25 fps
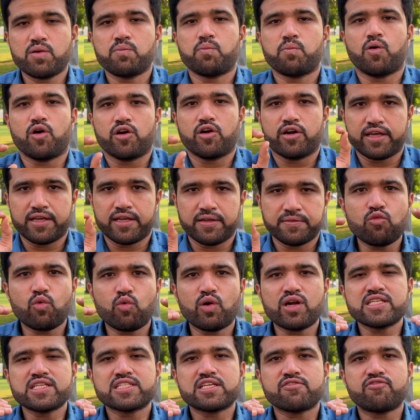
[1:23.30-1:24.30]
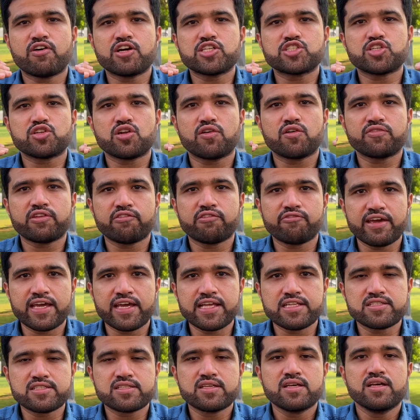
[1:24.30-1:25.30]
body. What is the function of the
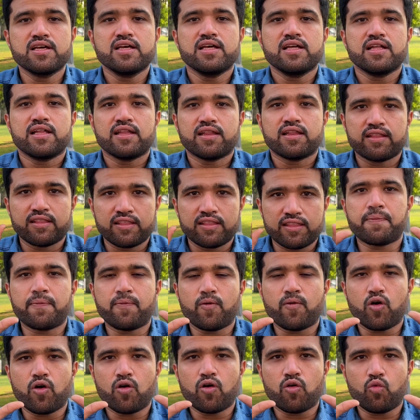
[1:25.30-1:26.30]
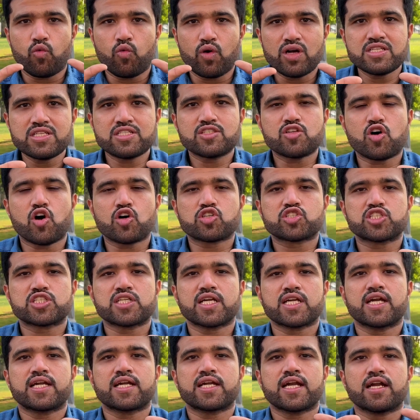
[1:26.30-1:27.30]
veins? Once the
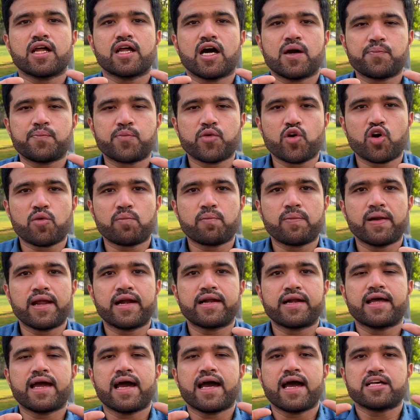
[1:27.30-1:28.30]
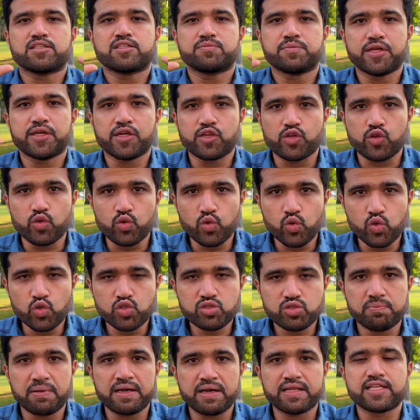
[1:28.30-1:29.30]
oxygenated a pure blood has been
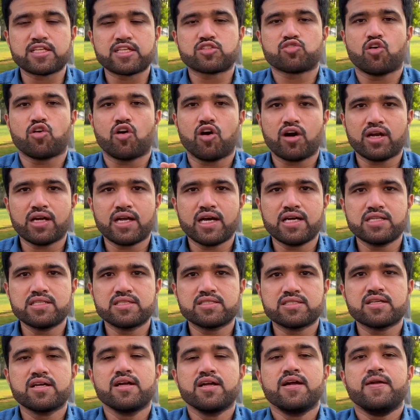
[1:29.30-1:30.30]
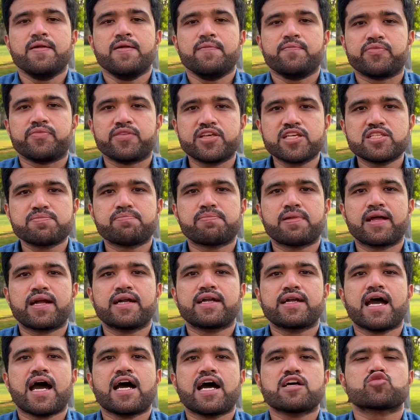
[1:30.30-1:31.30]
used by these organs, this
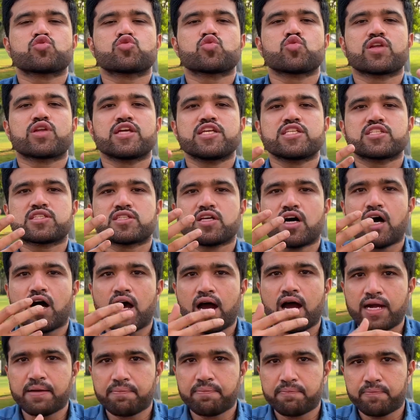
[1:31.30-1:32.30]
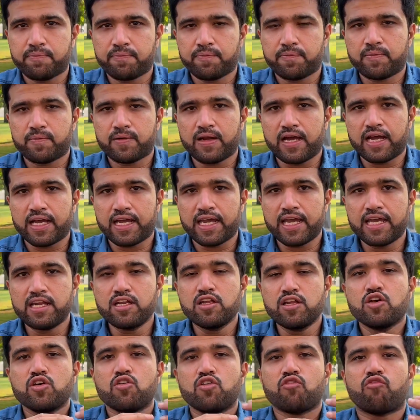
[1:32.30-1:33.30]
blood has to reach the heart again
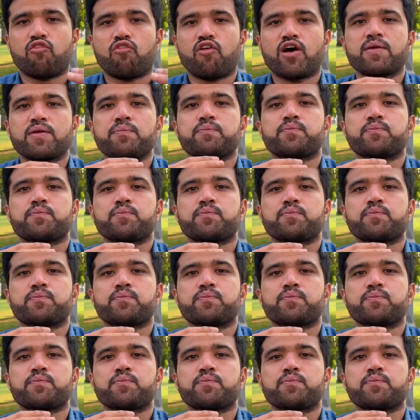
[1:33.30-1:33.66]
for